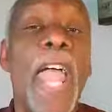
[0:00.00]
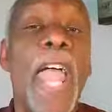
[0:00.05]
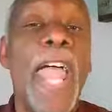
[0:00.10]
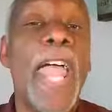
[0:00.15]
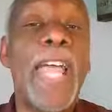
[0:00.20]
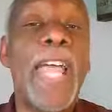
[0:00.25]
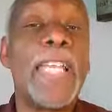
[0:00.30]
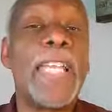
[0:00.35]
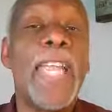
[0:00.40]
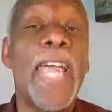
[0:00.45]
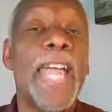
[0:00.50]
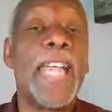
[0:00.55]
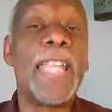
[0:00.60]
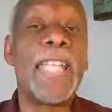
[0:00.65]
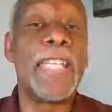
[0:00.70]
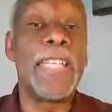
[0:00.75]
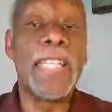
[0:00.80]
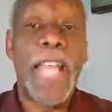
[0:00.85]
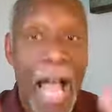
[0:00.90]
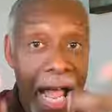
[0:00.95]
And
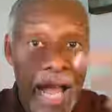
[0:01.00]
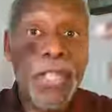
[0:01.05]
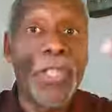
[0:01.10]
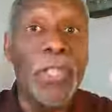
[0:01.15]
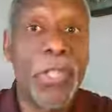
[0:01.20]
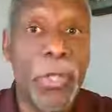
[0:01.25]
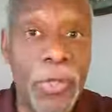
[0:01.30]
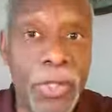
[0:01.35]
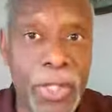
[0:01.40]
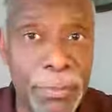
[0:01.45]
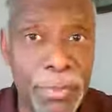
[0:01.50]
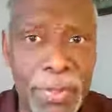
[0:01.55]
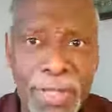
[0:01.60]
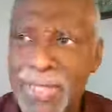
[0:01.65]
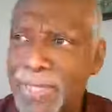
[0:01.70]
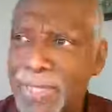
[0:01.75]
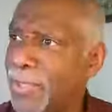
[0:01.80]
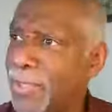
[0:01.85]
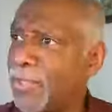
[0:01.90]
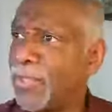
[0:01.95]
then God shows up and
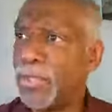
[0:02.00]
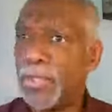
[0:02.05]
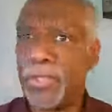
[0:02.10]
says,